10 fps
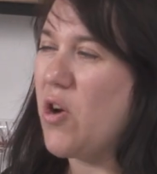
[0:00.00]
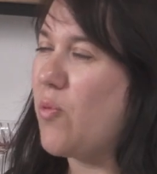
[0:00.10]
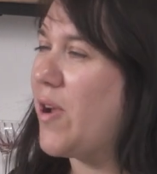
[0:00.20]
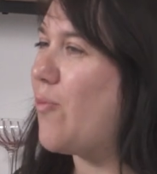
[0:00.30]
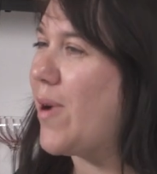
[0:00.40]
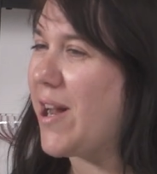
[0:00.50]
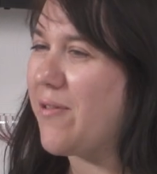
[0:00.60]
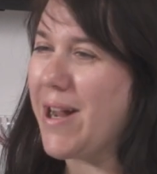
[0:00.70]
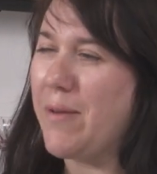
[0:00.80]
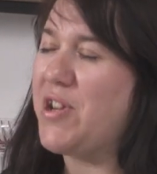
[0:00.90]
We're
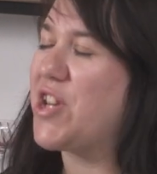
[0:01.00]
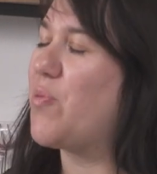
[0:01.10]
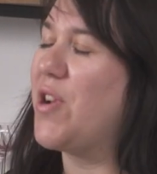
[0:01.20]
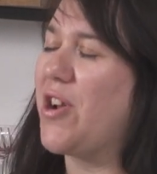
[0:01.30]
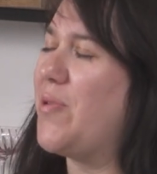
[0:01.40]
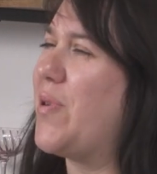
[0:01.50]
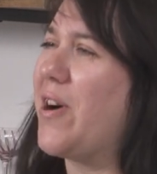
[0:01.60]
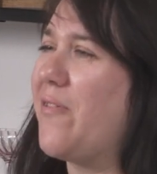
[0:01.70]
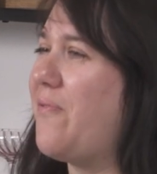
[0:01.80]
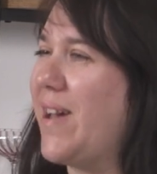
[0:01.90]
weary. We just want to go and put
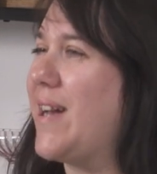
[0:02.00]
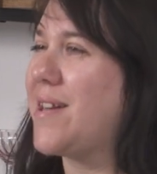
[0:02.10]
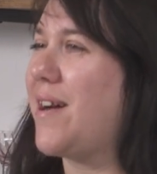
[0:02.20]
our feet